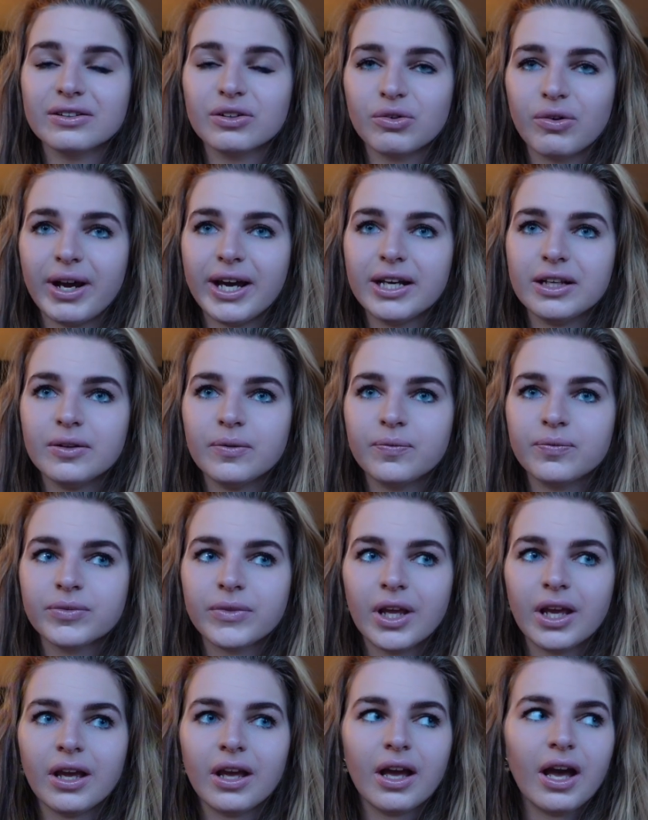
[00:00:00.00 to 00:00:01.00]
right
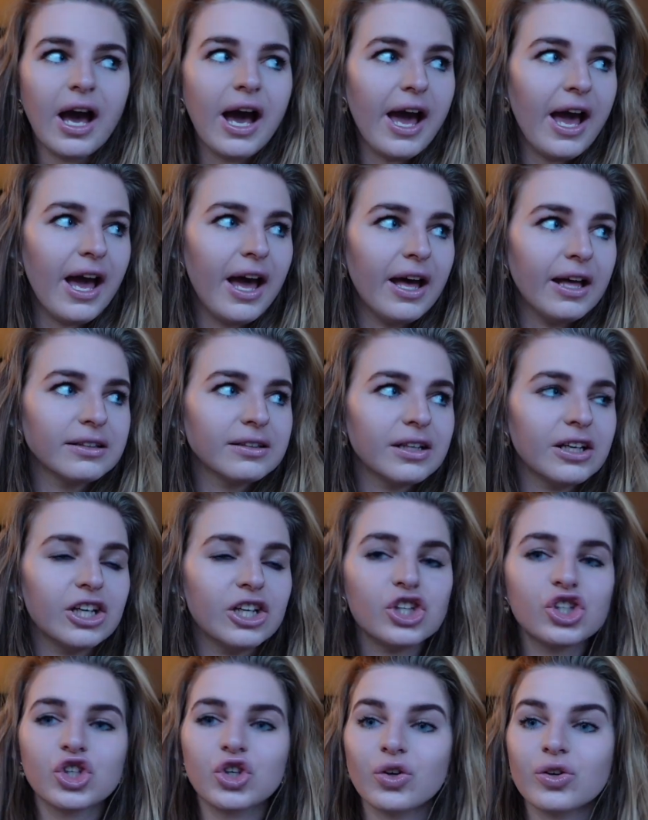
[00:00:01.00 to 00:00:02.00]
and
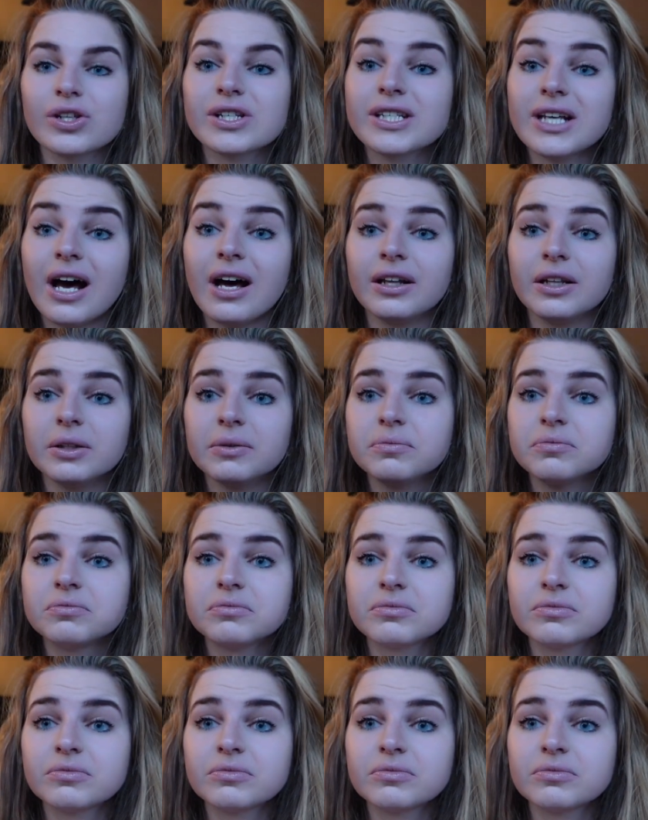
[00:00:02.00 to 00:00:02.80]
it's your son